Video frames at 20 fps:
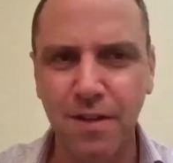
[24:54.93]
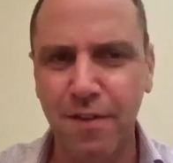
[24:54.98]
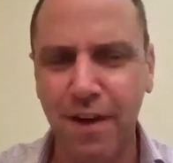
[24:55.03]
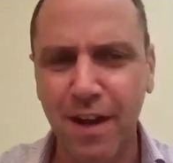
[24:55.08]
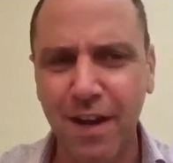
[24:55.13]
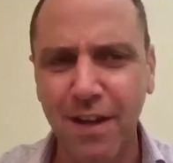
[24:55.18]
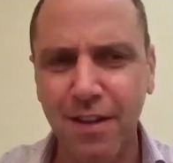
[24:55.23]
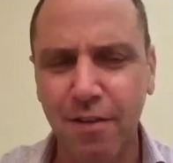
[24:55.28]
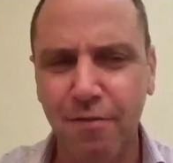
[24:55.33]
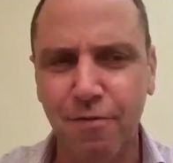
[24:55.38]
It's
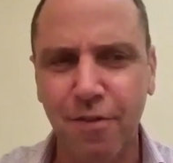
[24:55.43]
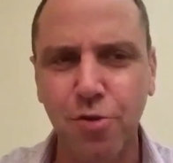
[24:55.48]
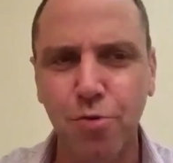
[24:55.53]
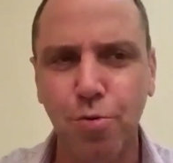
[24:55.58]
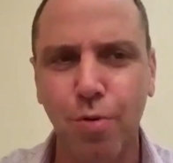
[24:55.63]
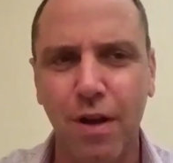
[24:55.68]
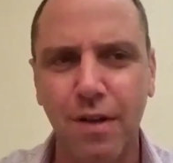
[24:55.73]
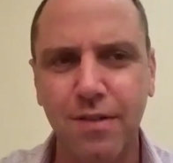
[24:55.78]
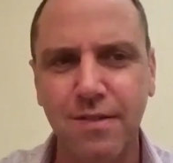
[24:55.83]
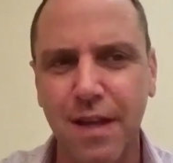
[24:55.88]
very
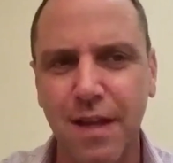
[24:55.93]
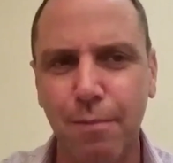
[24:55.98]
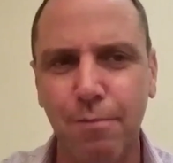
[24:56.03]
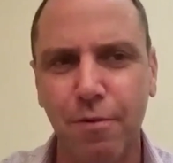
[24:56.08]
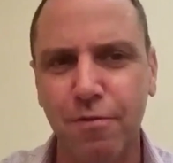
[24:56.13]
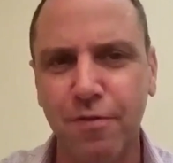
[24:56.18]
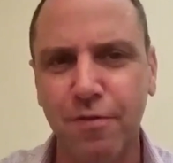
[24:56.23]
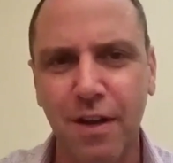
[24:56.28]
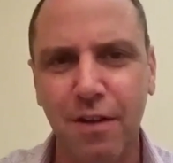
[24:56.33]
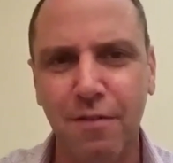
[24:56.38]
individual.
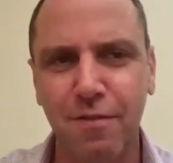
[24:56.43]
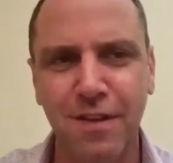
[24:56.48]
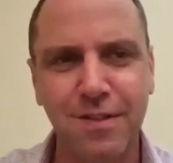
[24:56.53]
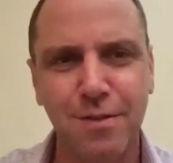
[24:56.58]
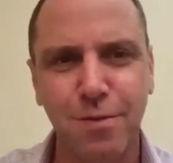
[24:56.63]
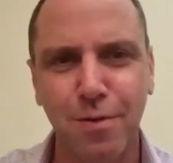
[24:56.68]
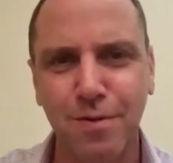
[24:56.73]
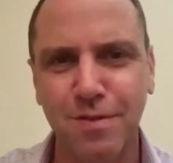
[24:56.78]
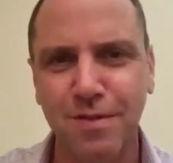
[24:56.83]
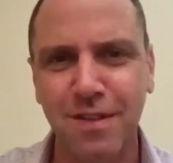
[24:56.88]
Some of the
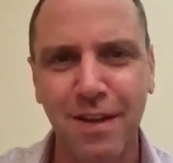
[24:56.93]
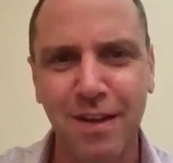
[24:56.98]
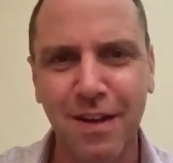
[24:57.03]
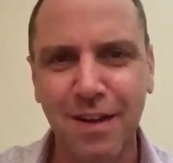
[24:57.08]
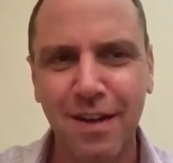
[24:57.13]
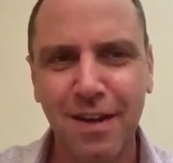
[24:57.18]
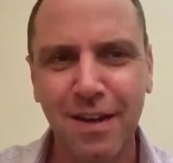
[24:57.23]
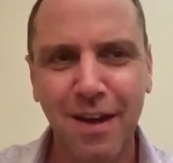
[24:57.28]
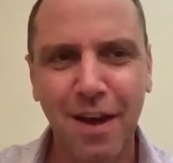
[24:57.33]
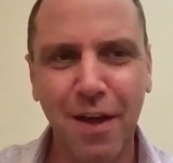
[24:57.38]
investors,
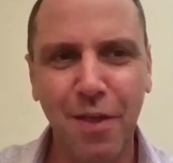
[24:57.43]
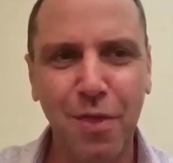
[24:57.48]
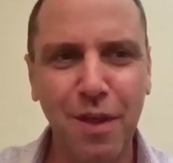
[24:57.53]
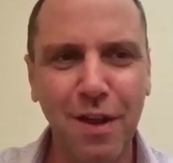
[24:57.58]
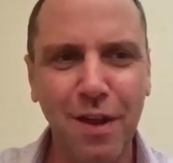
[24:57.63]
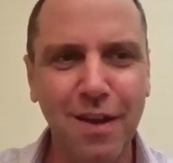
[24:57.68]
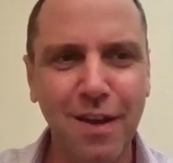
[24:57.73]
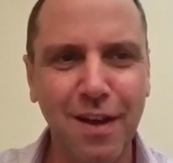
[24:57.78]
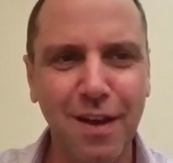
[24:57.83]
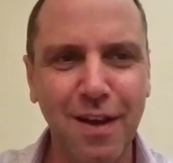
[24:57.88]
I
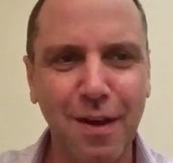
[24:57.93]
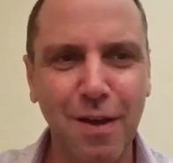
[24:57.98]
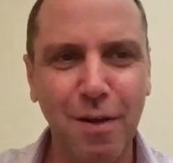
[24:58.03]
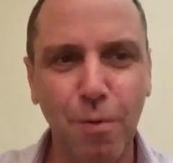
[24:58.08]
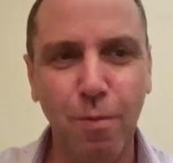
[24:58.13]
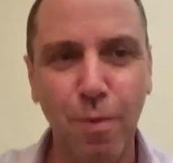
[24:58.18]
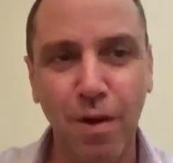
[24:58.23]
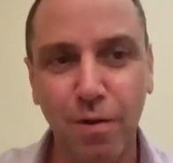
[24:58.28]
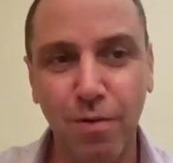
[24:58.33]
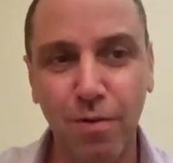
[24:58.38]
think,
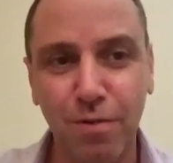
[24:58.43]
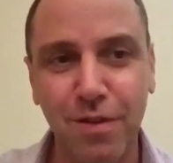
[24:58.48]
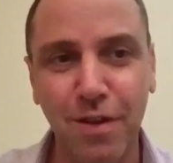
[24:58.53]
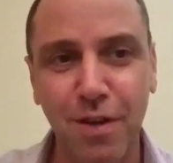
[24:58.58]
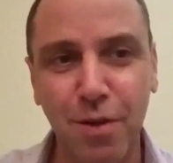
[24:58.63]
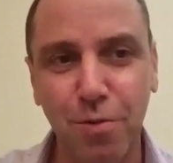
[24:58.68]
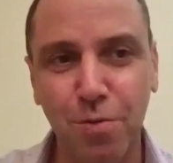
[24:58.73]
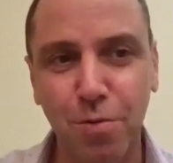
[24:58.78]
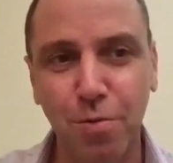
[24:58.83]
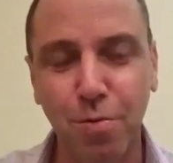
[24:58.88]
will
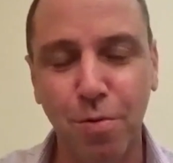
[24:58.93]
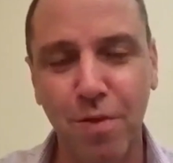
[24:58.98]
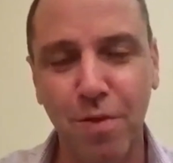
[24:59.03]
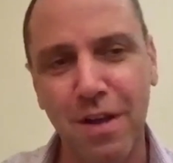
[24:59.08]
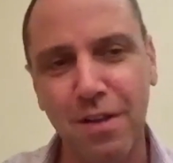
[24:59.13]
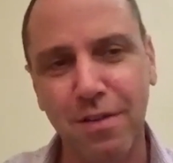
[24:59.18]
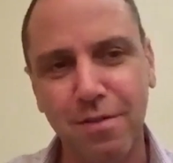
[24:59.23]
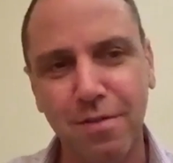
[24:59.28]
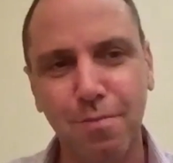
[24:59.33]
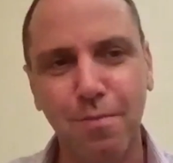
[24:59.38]
continue to do
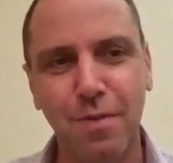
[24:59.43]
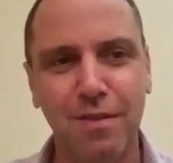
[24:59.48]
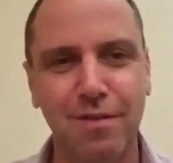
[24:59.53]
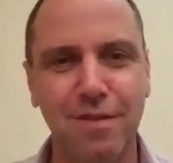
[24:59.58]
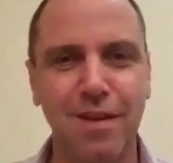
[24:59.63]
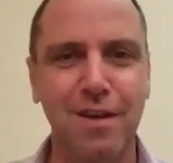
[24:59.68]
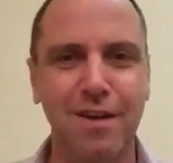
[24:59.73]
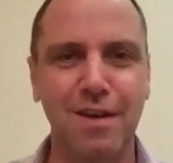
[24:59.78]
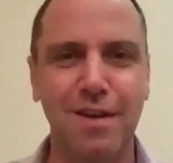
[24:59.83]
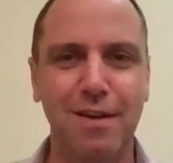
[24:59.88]
that,
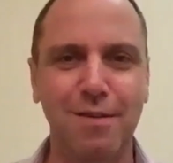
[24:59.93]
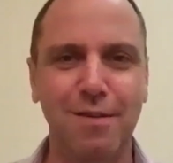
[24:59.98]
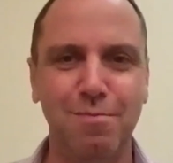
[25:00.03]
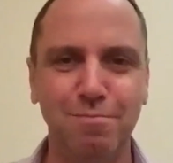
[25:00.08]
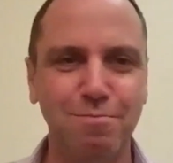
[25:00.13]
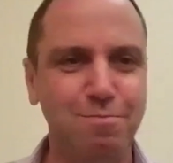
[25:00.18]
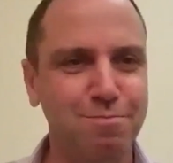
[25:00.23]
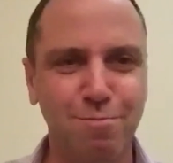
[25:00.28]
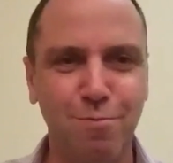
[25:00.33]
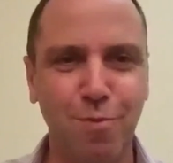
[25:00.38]
but
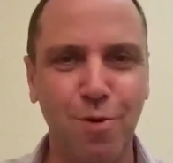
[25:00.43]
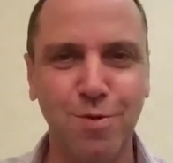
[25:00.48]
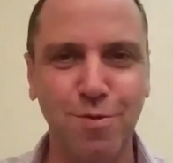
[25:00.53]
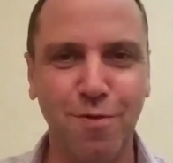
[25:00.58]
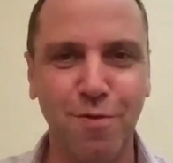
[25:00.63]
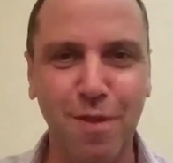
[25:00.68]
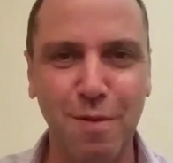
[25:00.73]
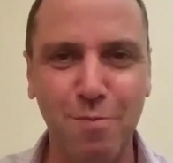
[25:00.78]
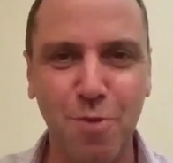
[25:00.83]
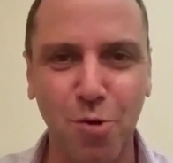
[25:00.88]

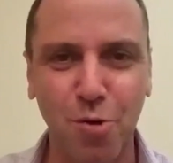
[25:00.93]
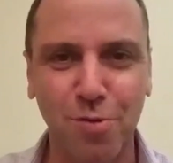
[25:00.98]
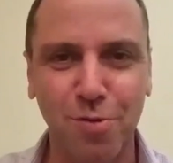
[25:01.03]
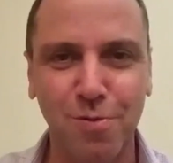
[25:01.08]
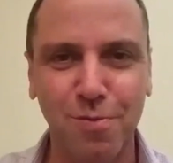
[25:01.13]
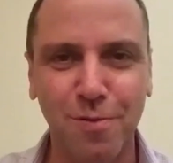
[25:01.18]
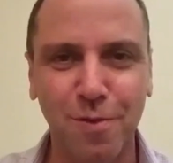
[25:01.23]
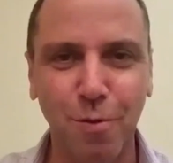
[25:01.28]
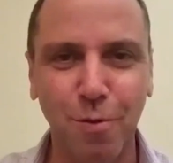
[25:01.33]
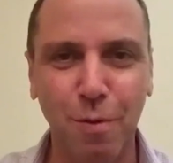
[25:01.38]
most of them
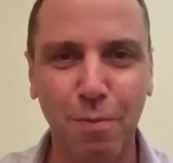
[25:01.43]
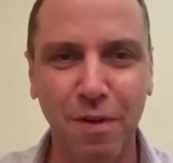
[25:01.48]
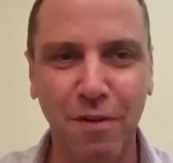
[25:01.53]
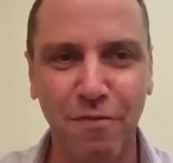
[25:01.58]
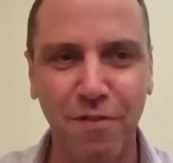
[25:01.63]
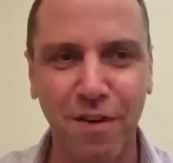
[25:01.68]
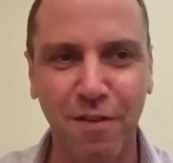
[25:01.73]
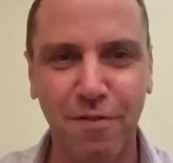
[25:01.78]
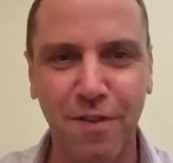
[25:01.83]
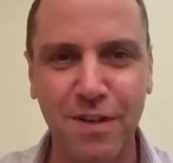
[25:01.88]
not. We
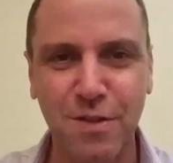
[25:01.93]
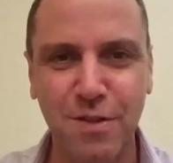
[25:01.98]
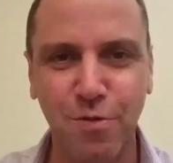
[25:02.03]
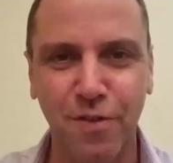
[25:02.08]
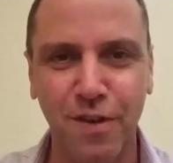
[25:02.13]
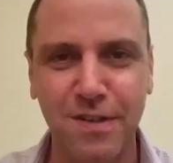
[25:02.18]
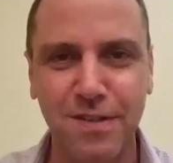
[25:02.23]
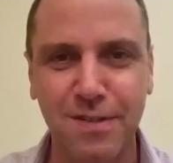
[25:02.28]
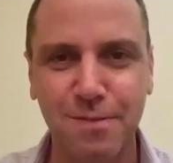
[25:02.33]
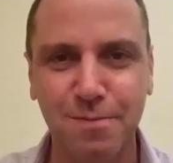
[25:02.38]
prefer
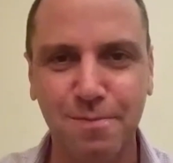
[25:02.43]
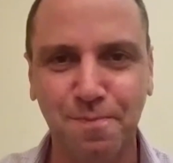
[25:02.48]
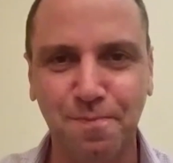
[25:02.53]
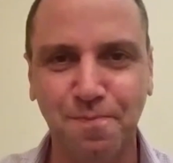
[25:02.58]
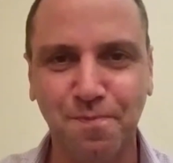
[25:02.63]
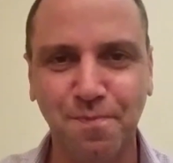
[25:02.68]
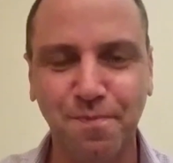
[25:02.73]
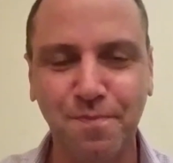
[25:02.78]
face-to-face.